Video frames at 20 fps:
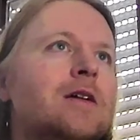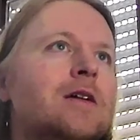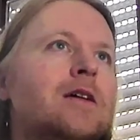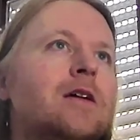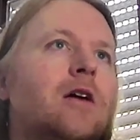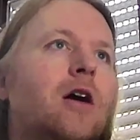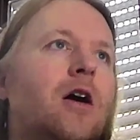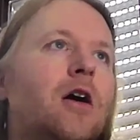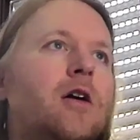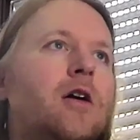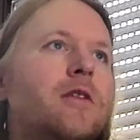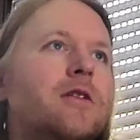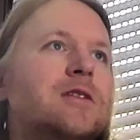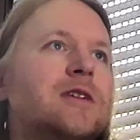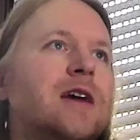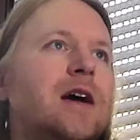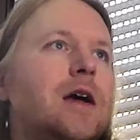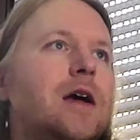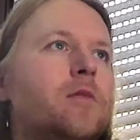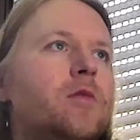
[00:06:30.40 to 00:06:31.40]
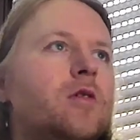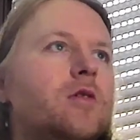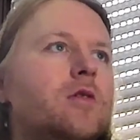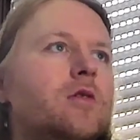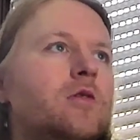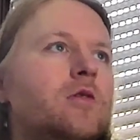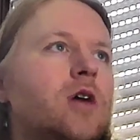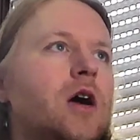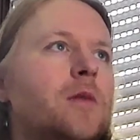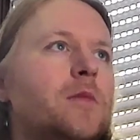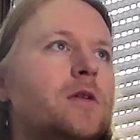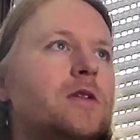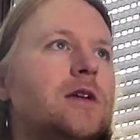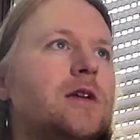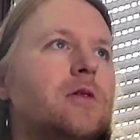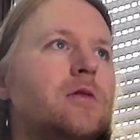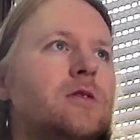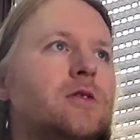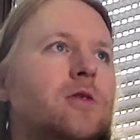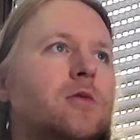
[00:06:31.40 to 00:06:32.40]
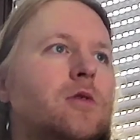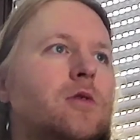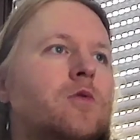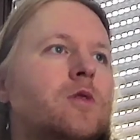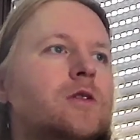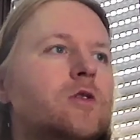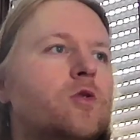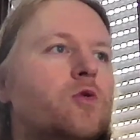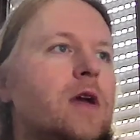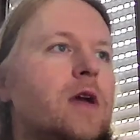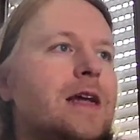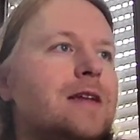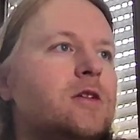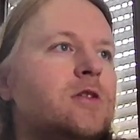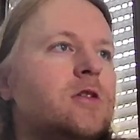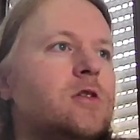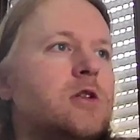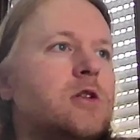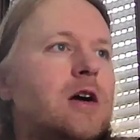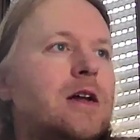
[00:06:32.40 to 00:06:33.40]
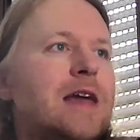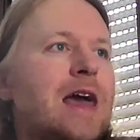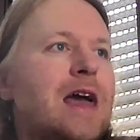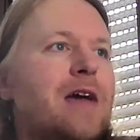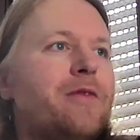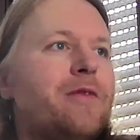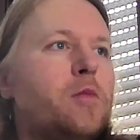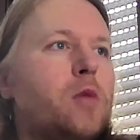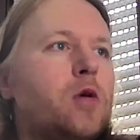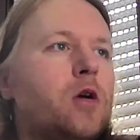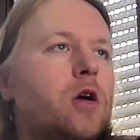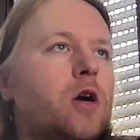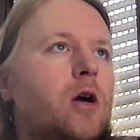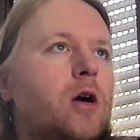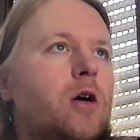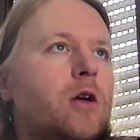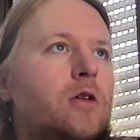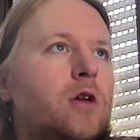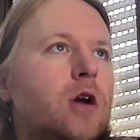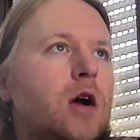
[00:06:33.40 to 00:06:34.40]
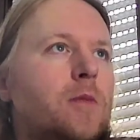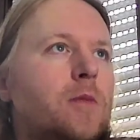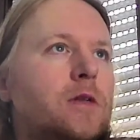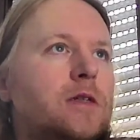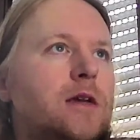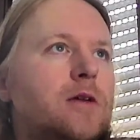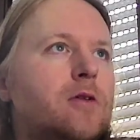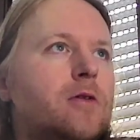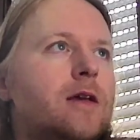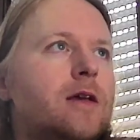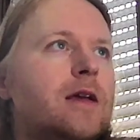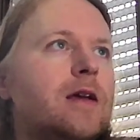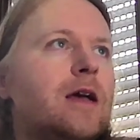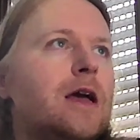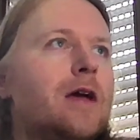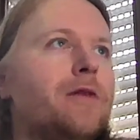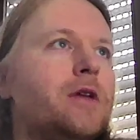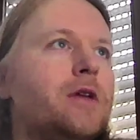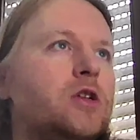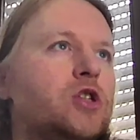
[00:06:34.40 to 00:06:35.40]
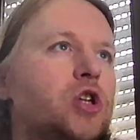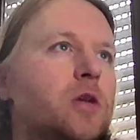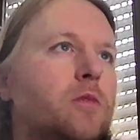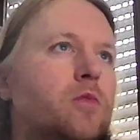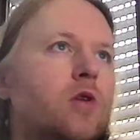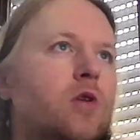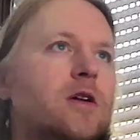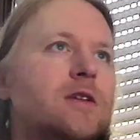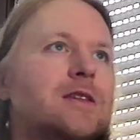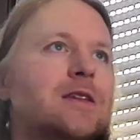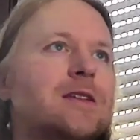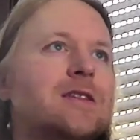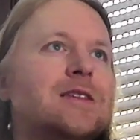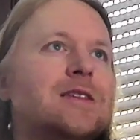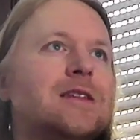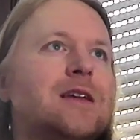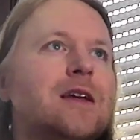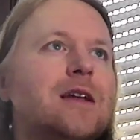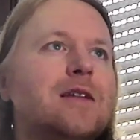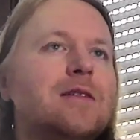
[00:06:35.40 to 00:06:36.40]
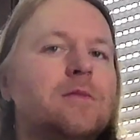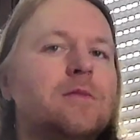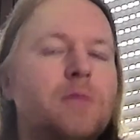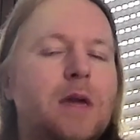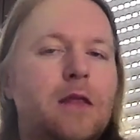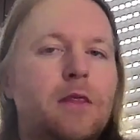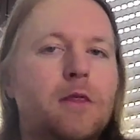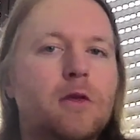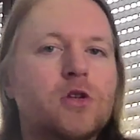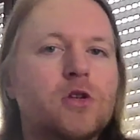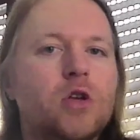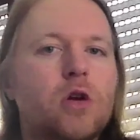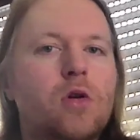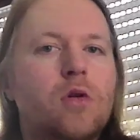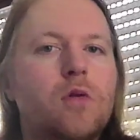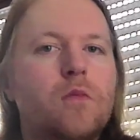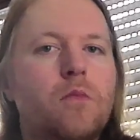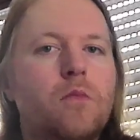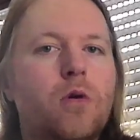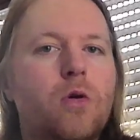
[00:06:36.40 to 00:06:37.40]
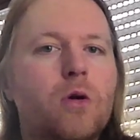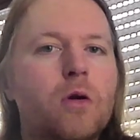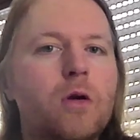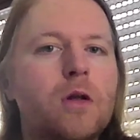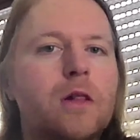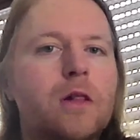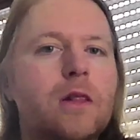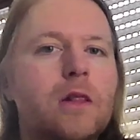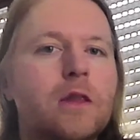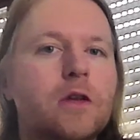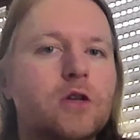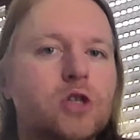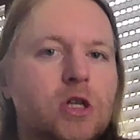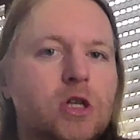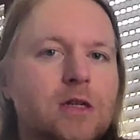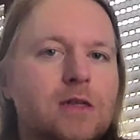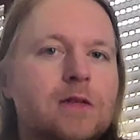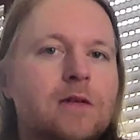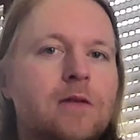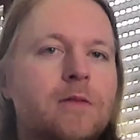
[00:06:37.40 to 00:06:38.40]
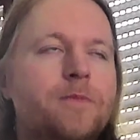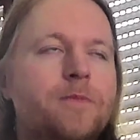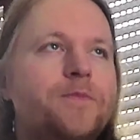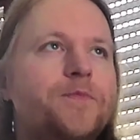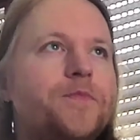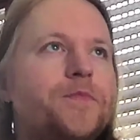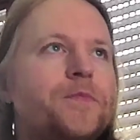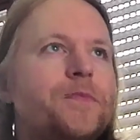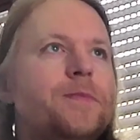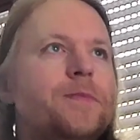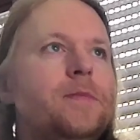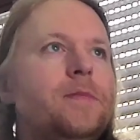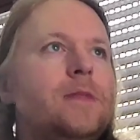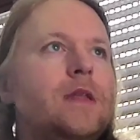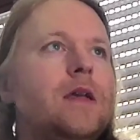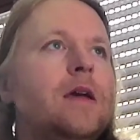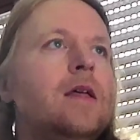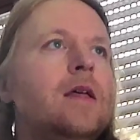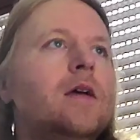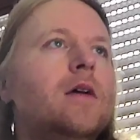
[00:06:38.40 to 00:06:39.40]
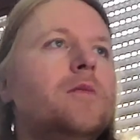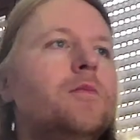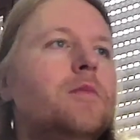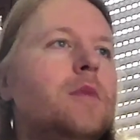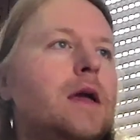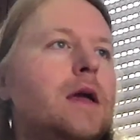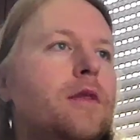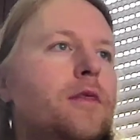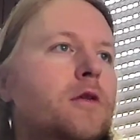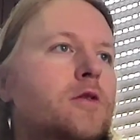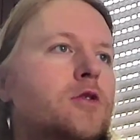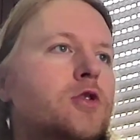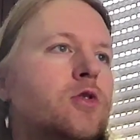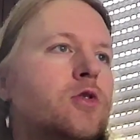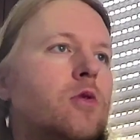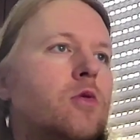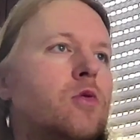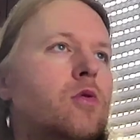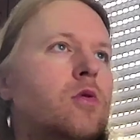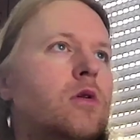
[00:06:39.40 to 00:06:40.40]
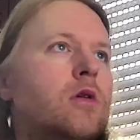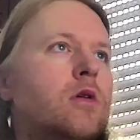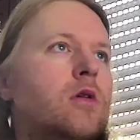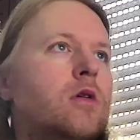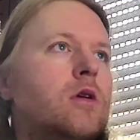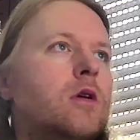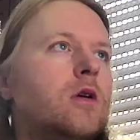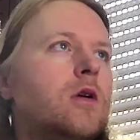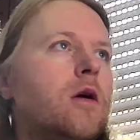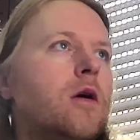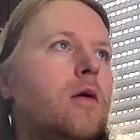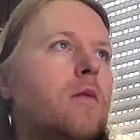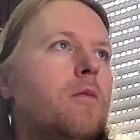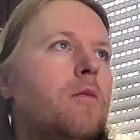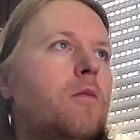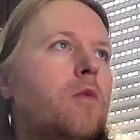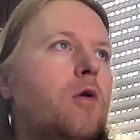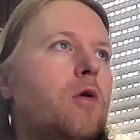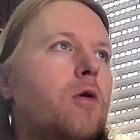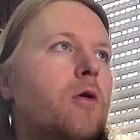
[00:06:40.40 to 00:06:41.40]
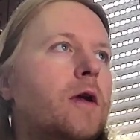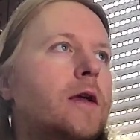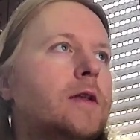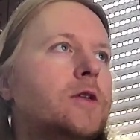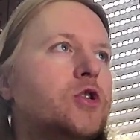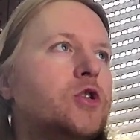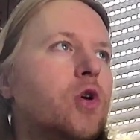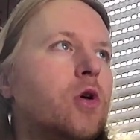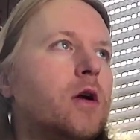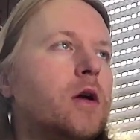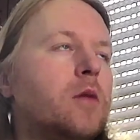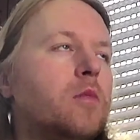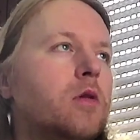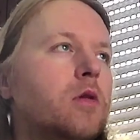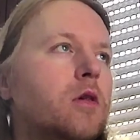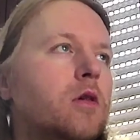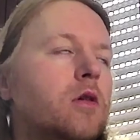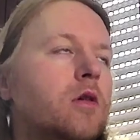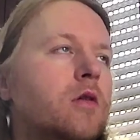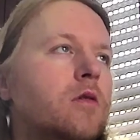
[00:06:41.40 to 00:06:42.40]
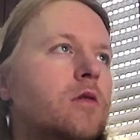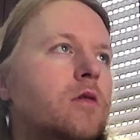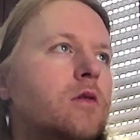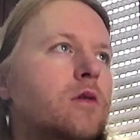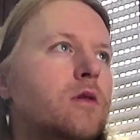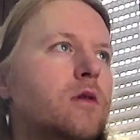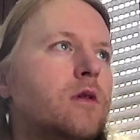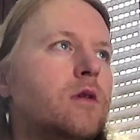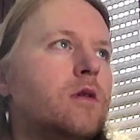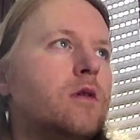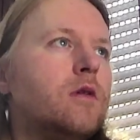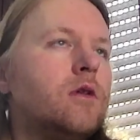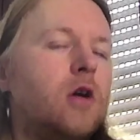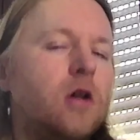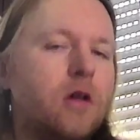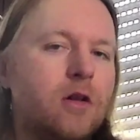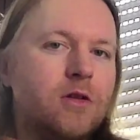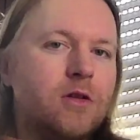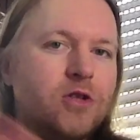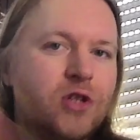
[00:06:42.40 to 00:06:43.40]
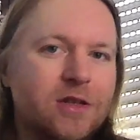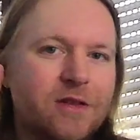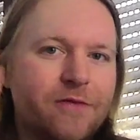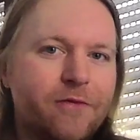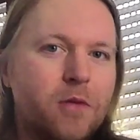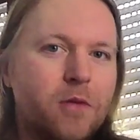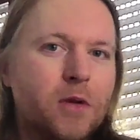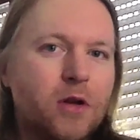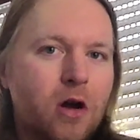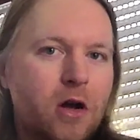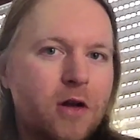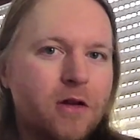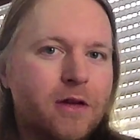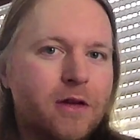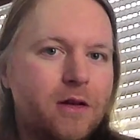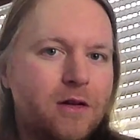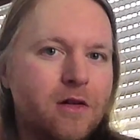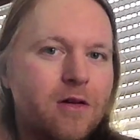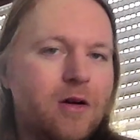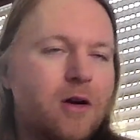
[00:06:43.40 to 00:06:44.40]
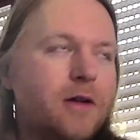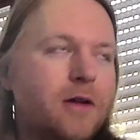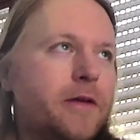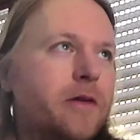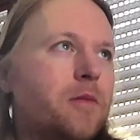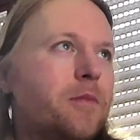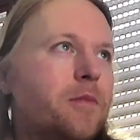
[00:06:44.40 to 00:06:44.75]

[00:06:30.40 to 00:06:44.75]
all the time on commentary, so it was great to not have him on commentary. Having Jim Ross instead made the show more legit, made the show more enjoyable, just from an audio